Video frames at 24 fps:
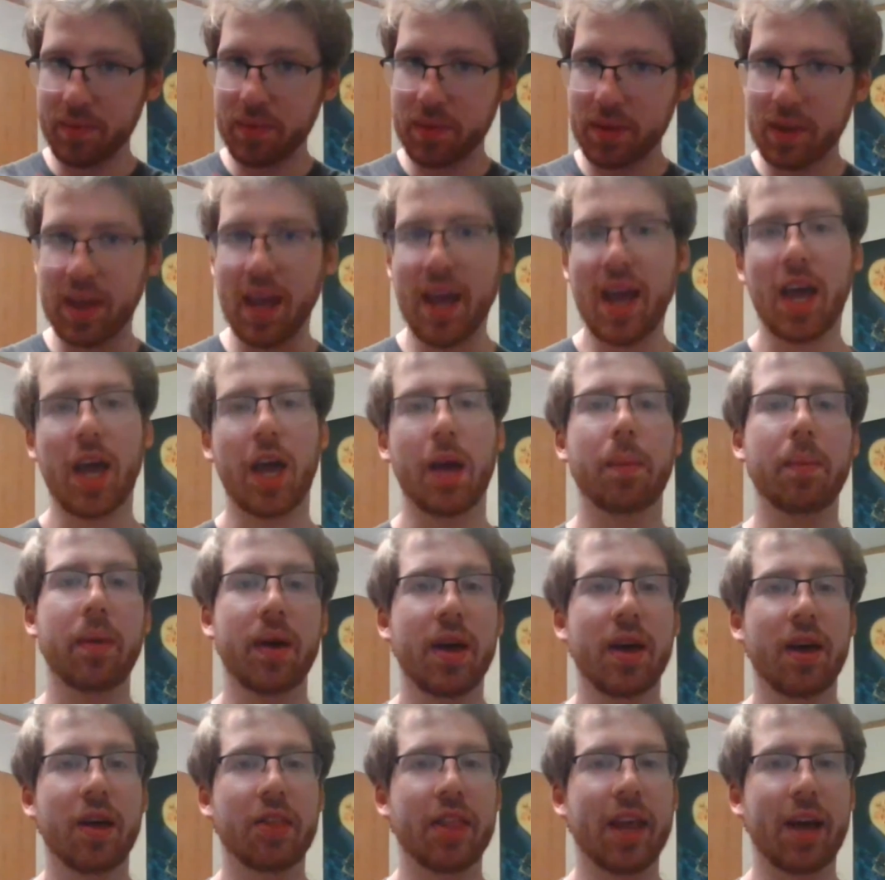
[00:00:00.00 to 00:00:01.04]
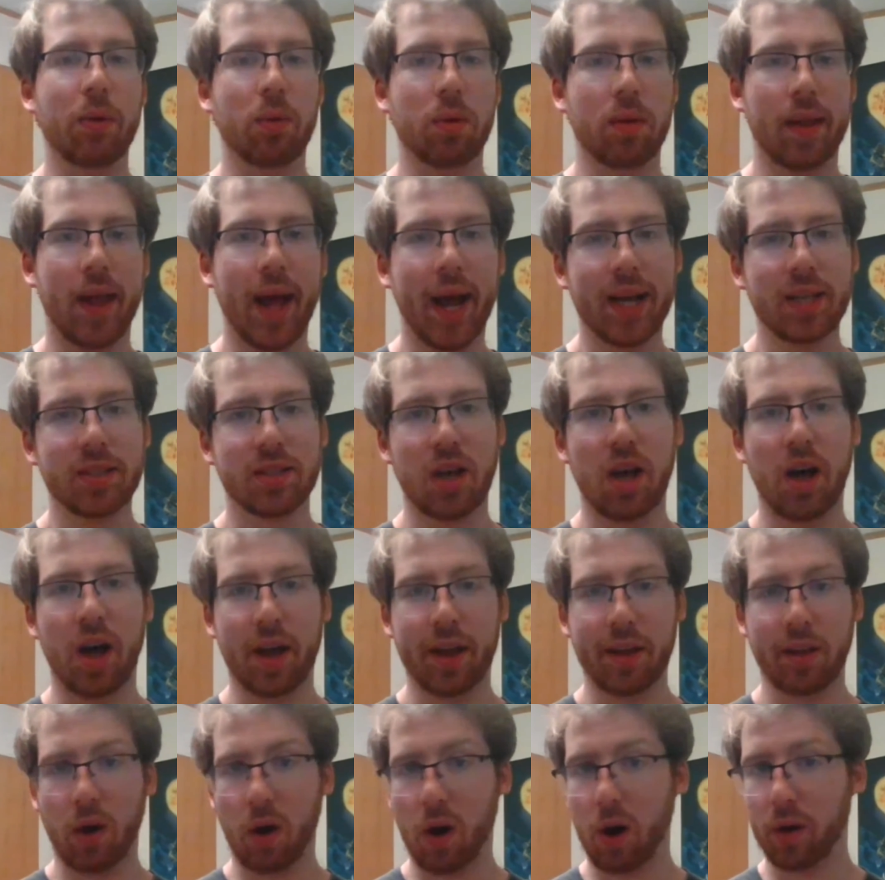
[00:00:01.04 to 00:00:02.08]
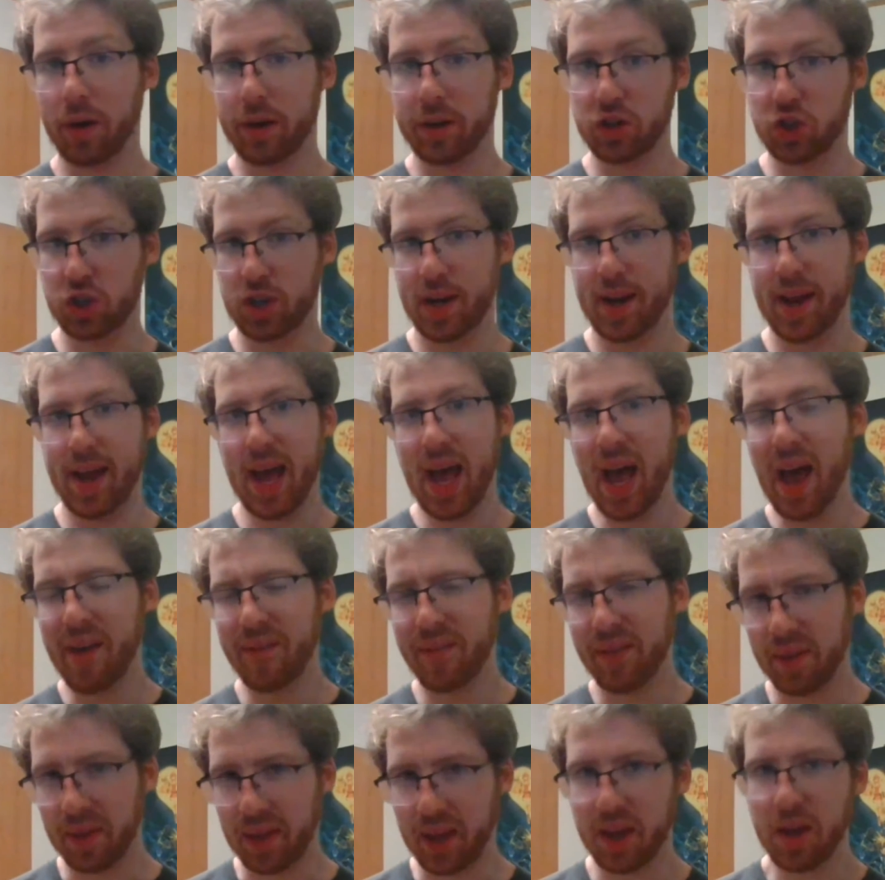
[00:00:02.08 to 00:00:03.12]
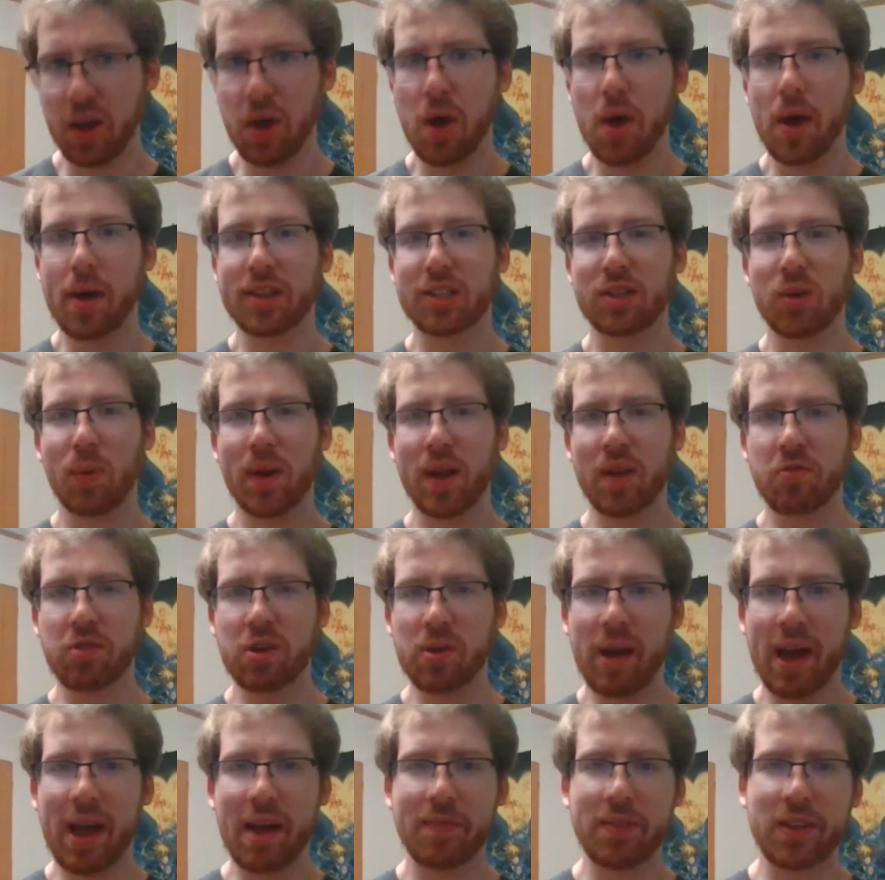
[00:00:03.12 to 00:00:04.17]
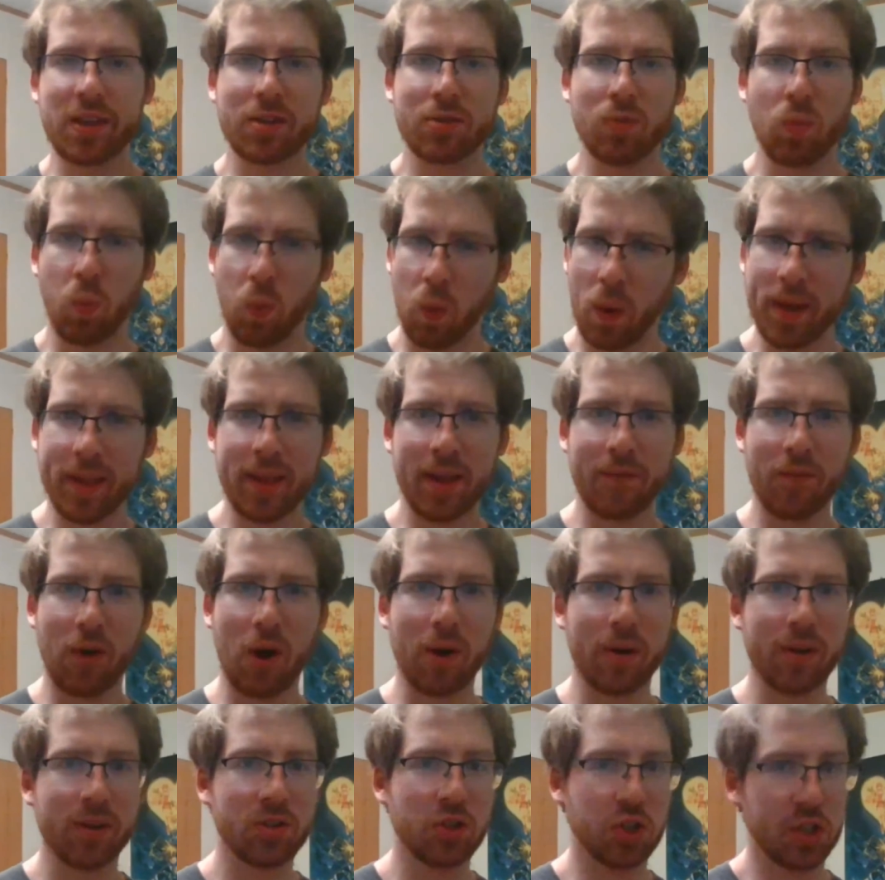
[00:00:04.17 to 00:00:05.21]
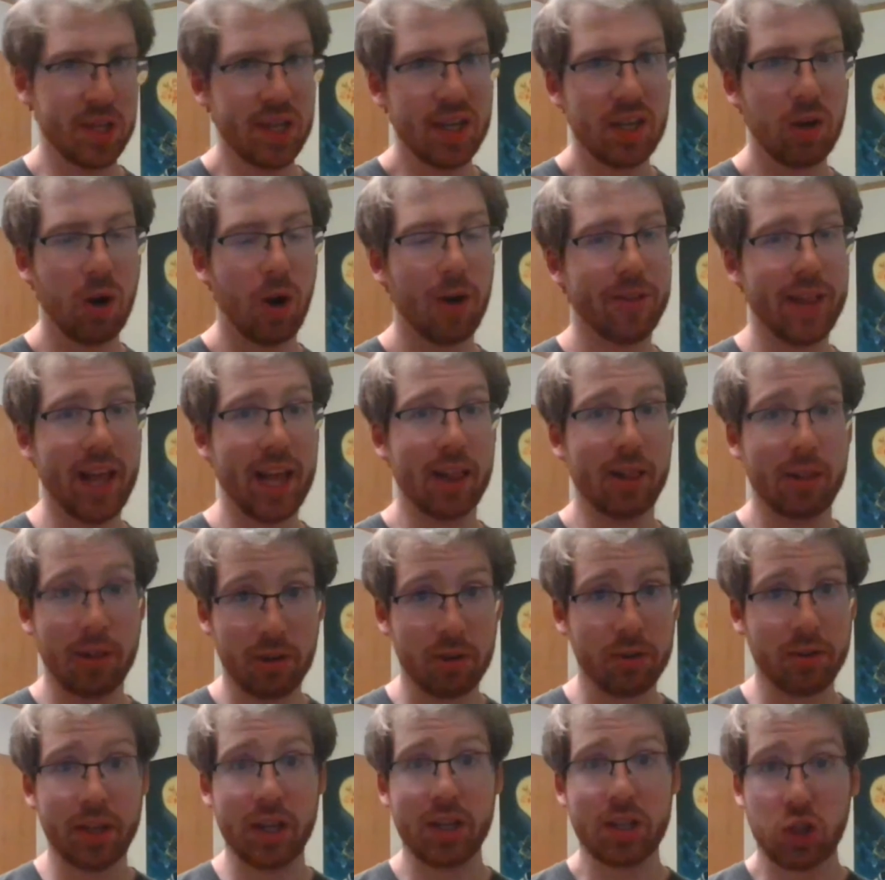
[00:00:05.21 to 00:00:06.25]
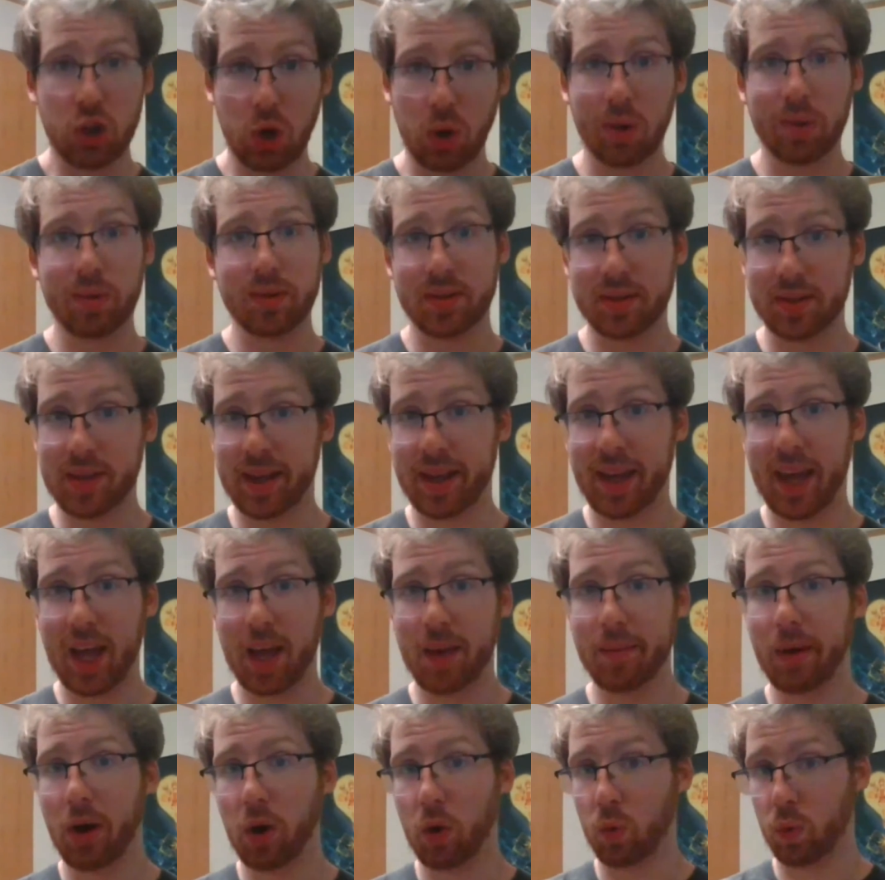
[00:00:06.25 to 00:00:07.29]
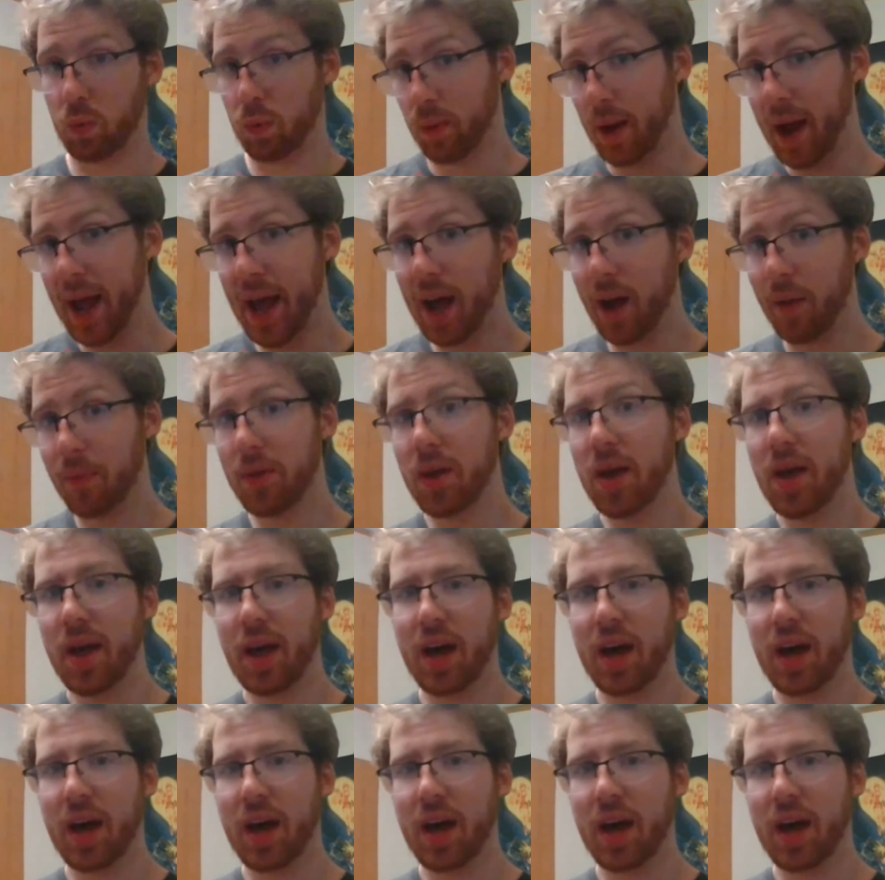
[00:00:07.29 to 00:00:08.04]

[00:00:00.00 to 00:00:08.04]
game that relies on RNG heavily, so whenever you have this one-of RNG card that literally turns the game around,